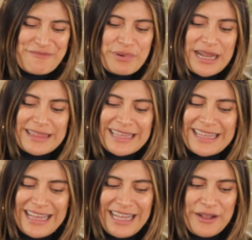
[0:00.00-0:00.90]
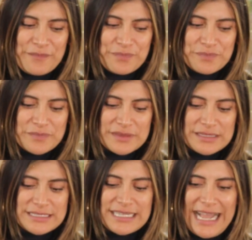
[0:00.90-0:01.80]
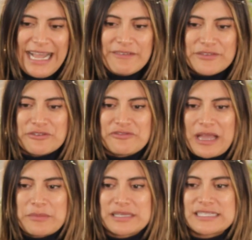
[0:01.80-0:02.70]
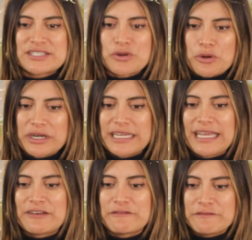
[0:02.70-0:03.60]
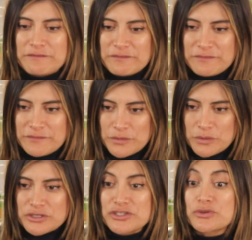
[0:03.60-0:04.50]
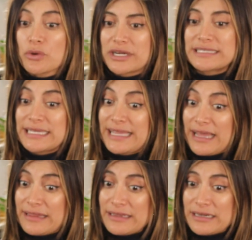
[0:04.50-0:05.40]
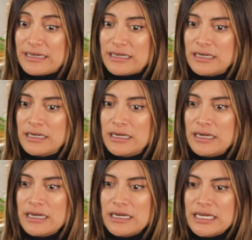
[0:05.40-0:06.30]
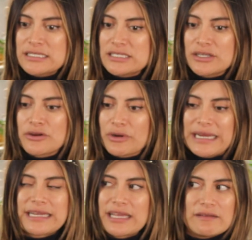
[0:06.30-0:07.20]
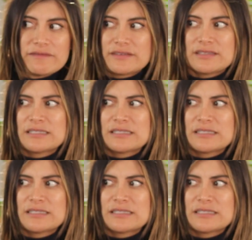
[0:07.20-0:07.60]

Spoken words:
But I think to have your family story and food story together, it's such a great gift,